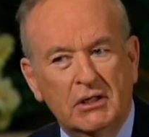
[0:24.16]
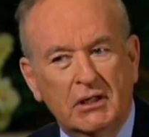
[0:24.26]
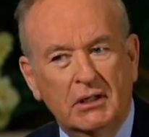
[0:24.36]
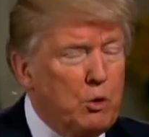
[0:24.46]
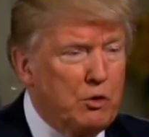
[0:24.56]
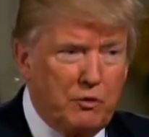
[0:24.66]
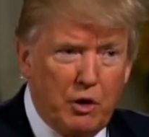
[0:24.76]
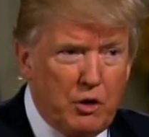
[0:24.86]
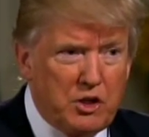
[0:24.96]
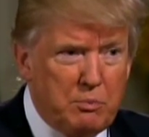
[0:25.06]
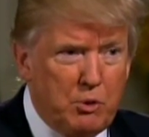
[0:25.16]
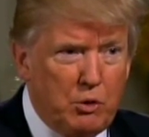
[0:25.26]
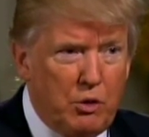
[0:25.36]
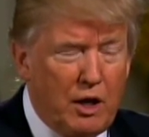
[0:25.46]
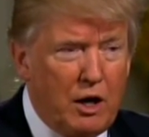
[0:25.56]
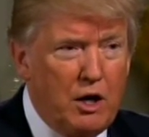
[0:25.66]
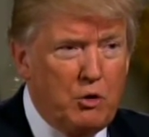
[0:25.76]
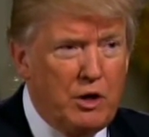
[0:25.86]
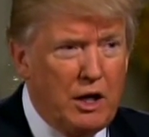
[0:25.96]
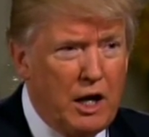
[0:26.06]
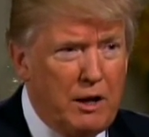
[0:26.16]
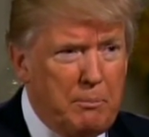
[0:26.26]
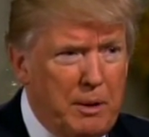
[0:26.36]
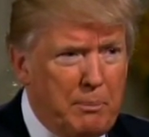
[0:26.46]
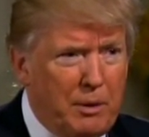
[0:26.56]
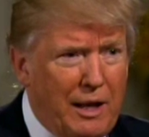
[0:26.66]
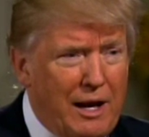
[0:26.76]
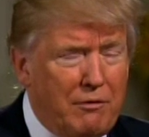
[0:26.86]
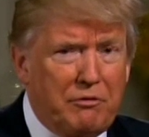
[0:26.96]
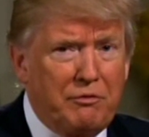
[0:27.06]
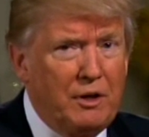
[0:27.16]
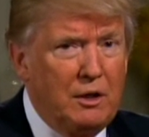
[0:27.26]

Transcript: I think it was very smooth. You had 109 people out of